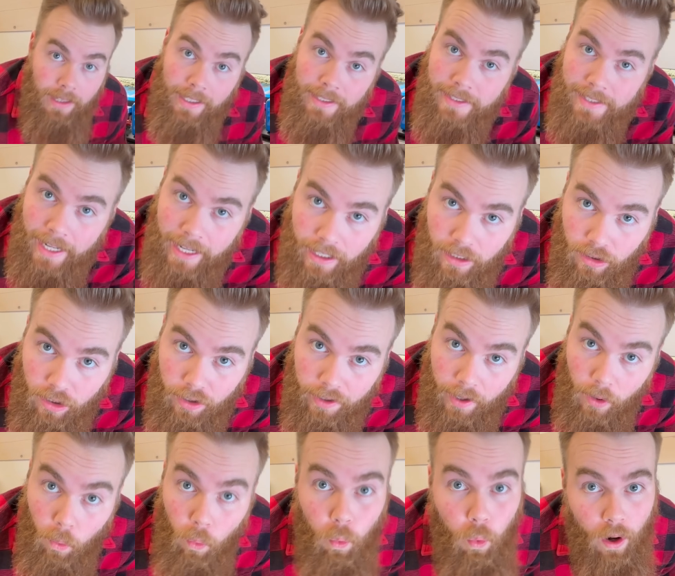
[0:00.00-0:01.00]
Let's take a look
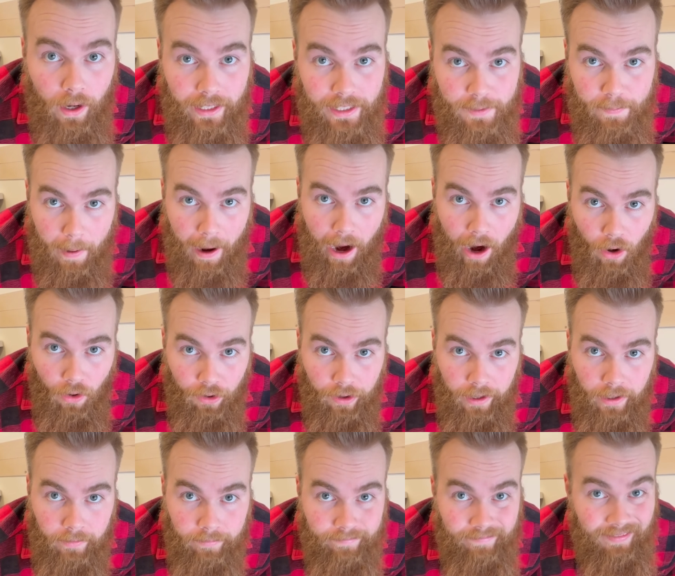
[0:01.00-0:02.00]
at what it's
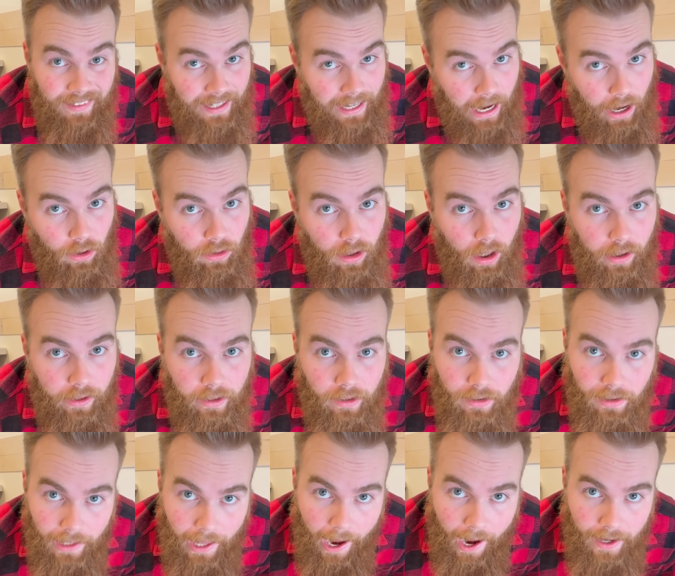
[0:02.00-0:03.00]
powering and how long
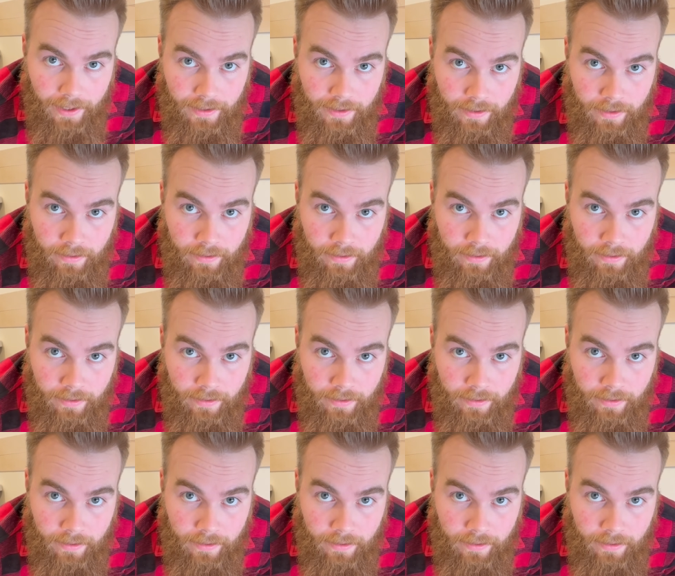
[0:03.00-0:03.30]
it'll last.